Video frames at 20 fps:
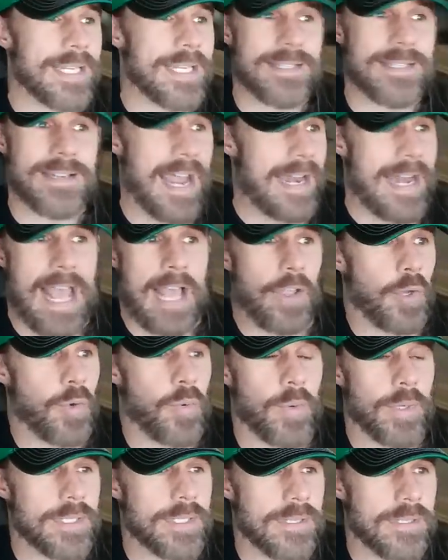is not
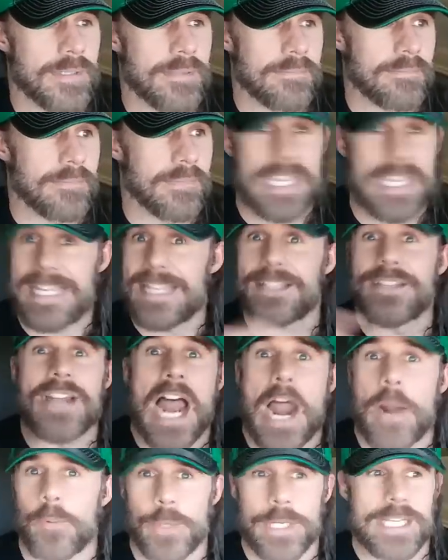eloquence. It is
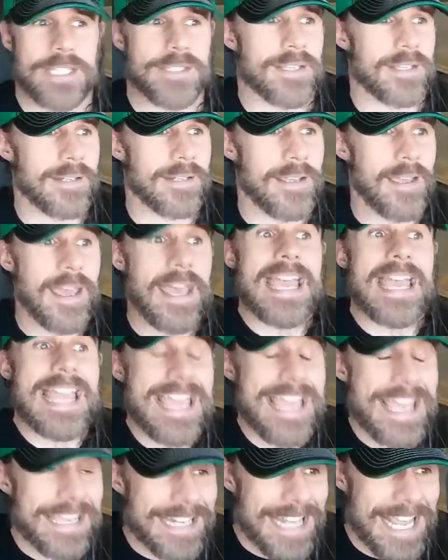not reason.
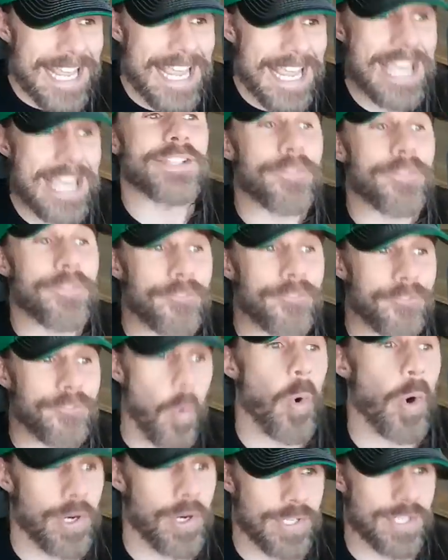It is
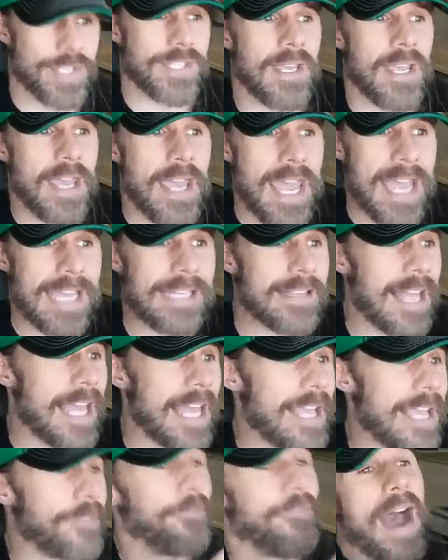force. And like
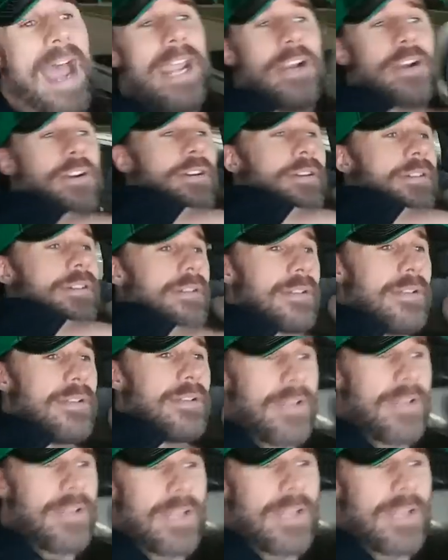fire, it's a